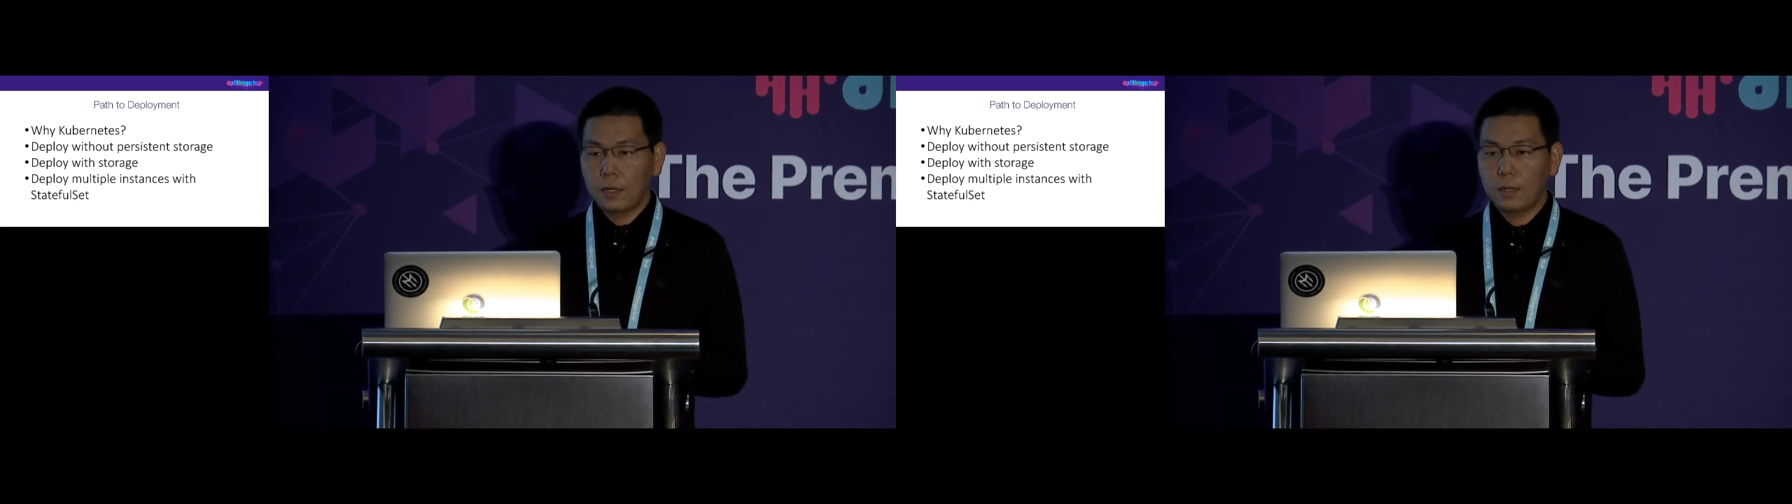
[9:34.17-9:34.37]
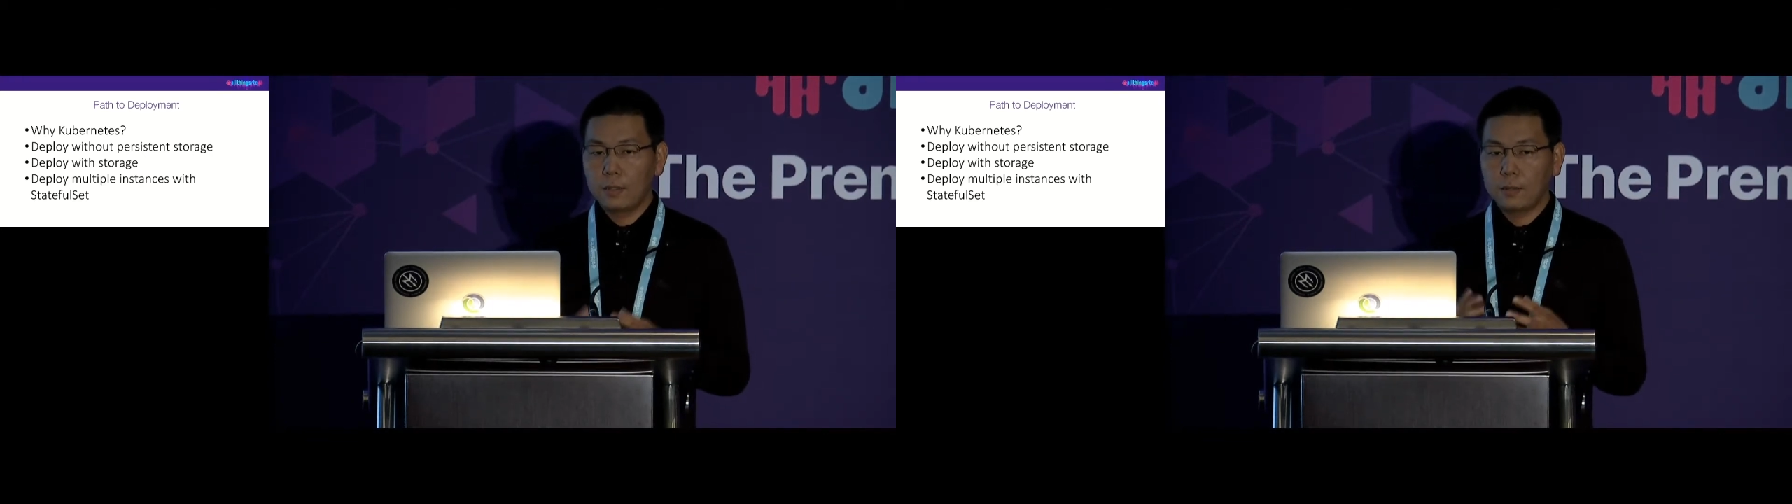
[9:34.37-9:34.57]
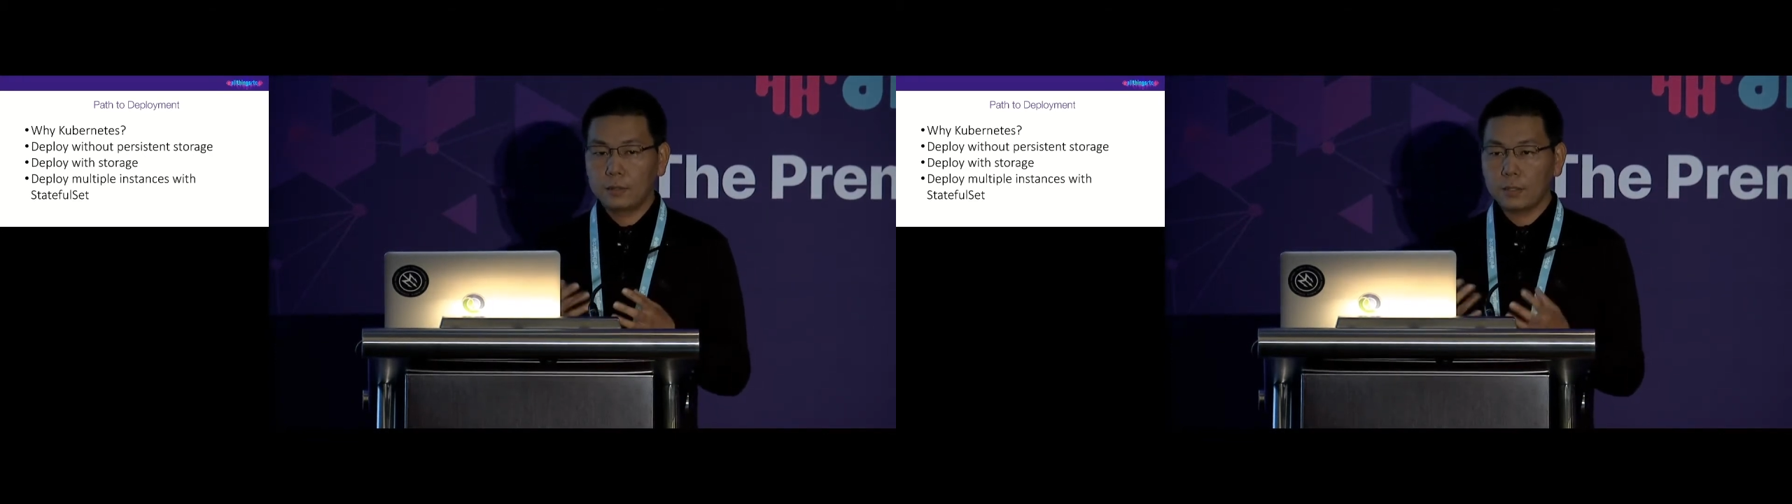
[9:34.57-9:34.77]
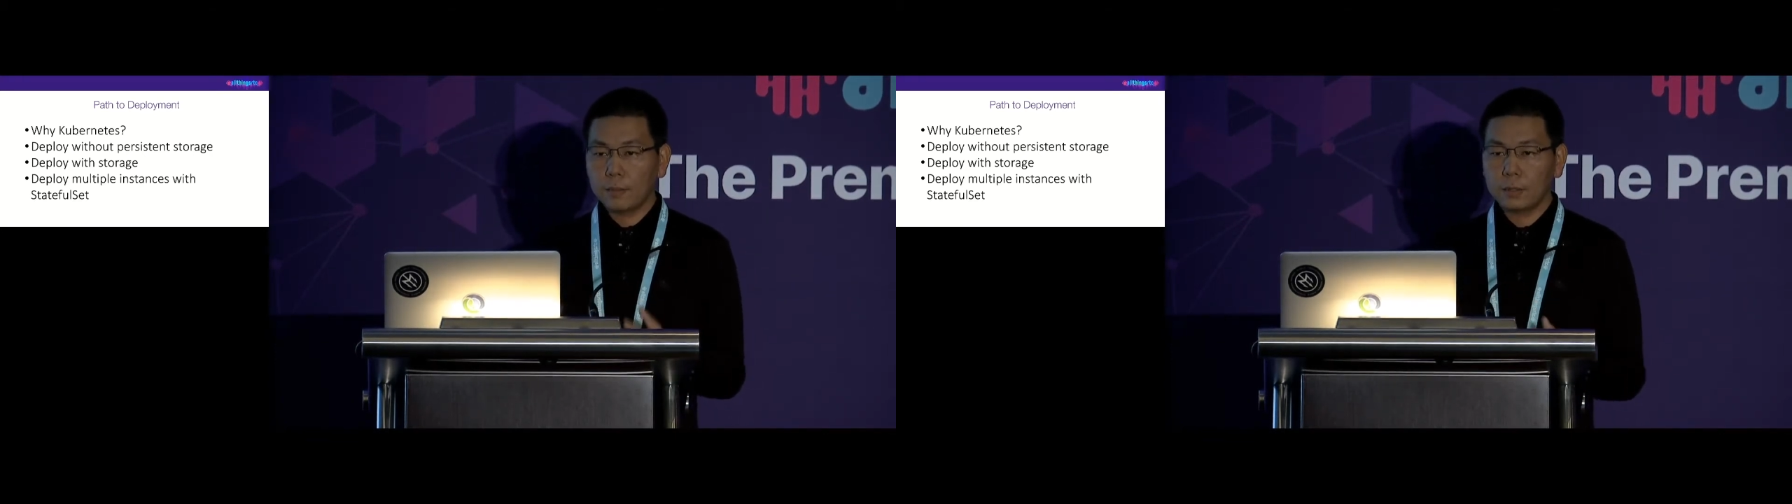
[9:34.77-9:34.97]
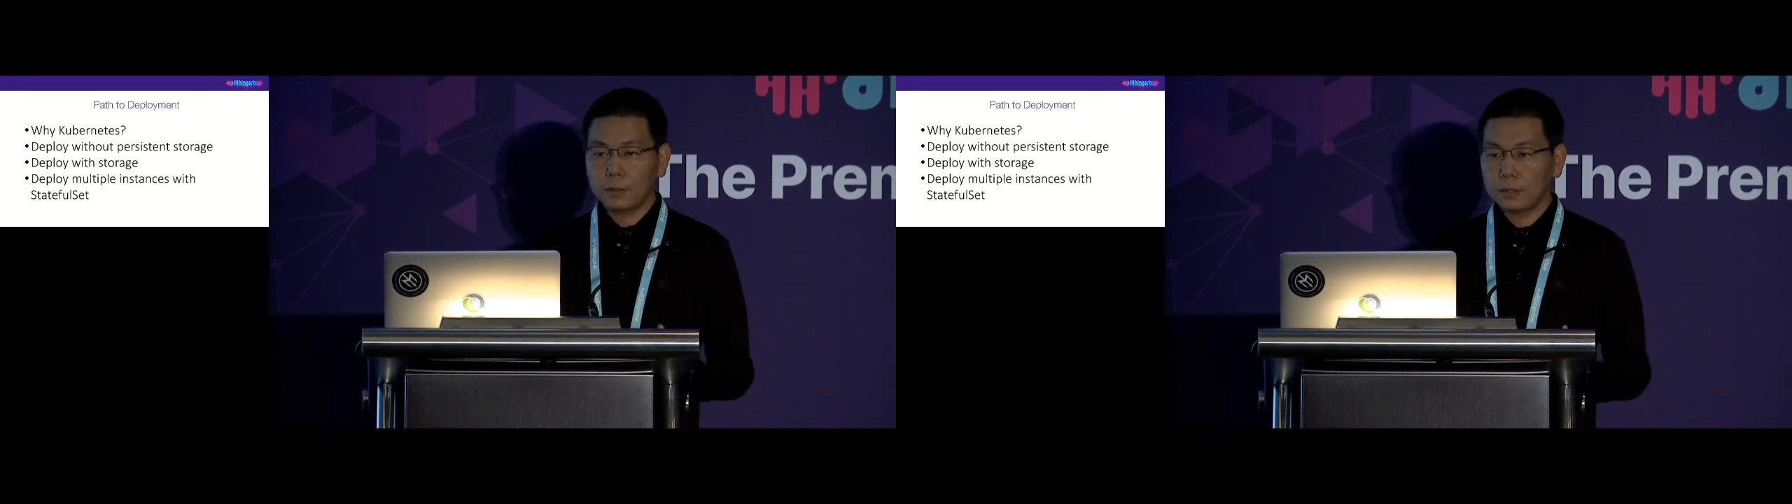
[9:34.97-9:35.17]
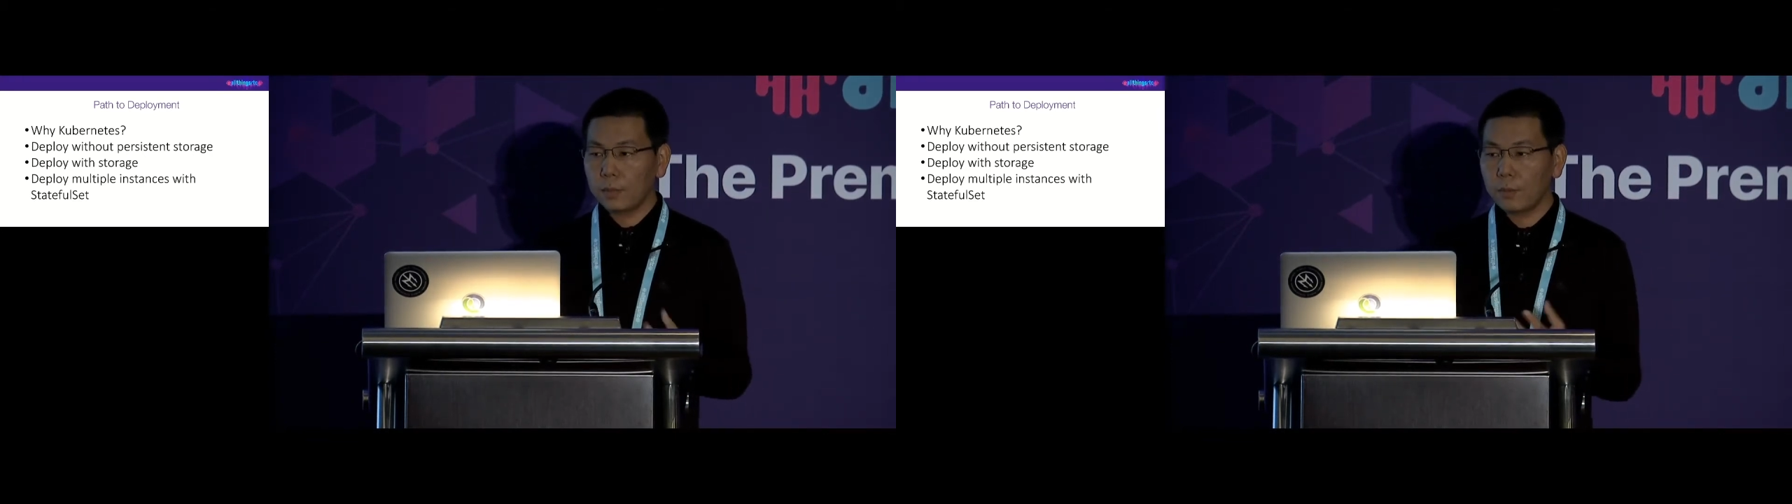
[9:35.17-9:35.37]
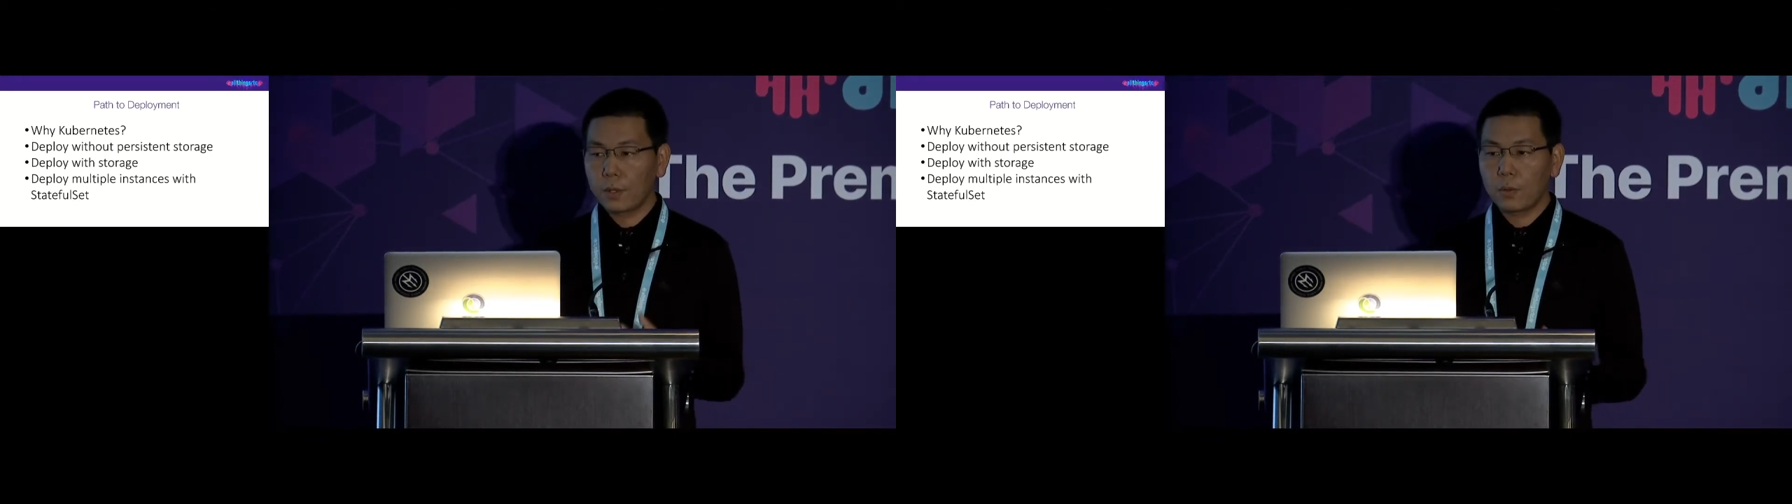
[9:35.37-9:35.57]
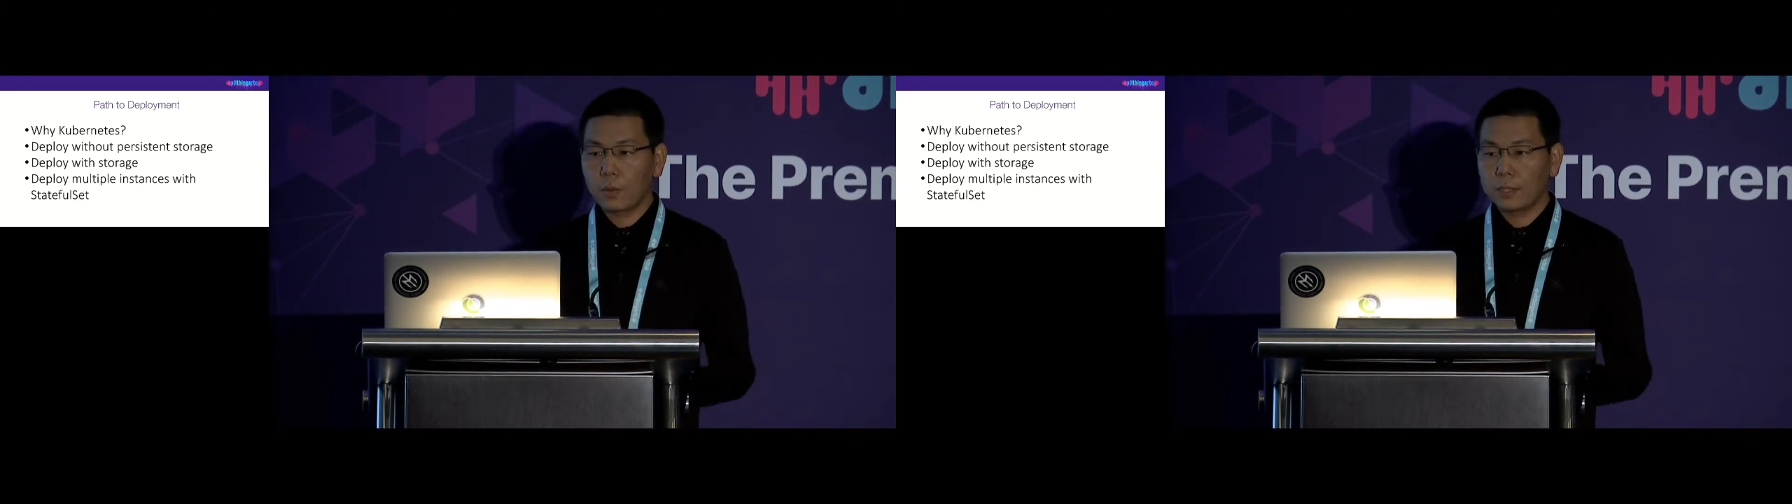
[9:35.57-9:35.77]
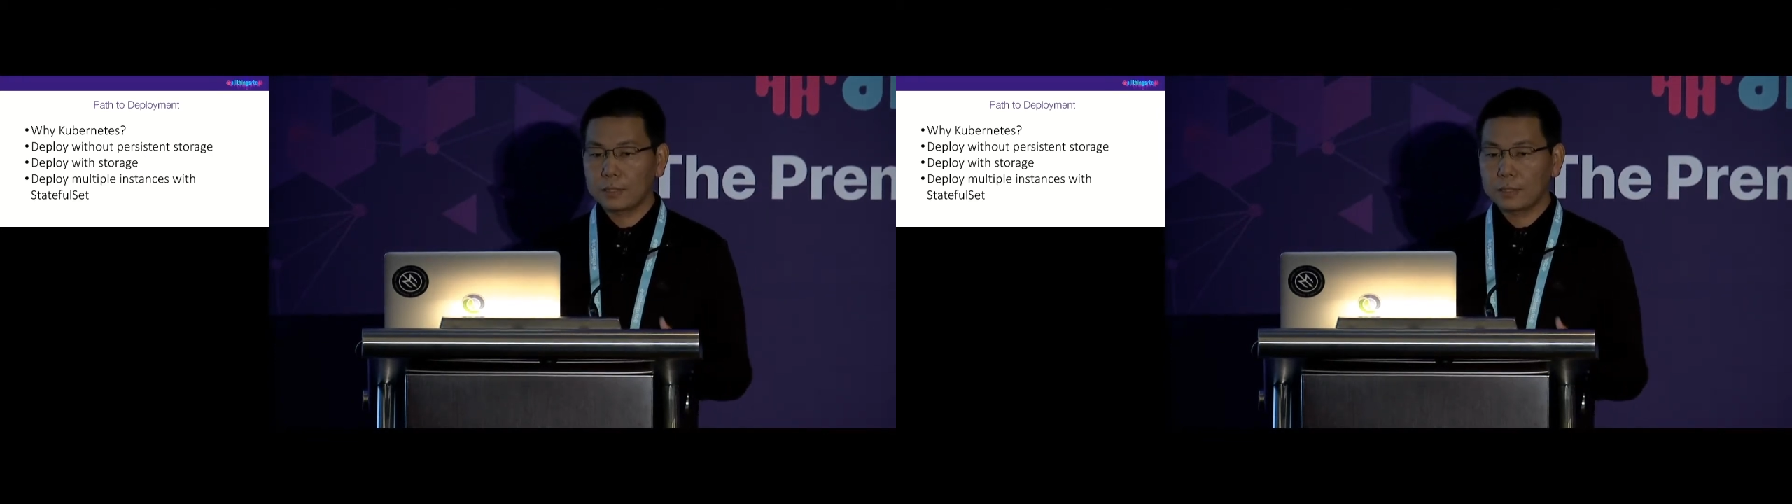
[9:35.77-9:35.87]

and then some recording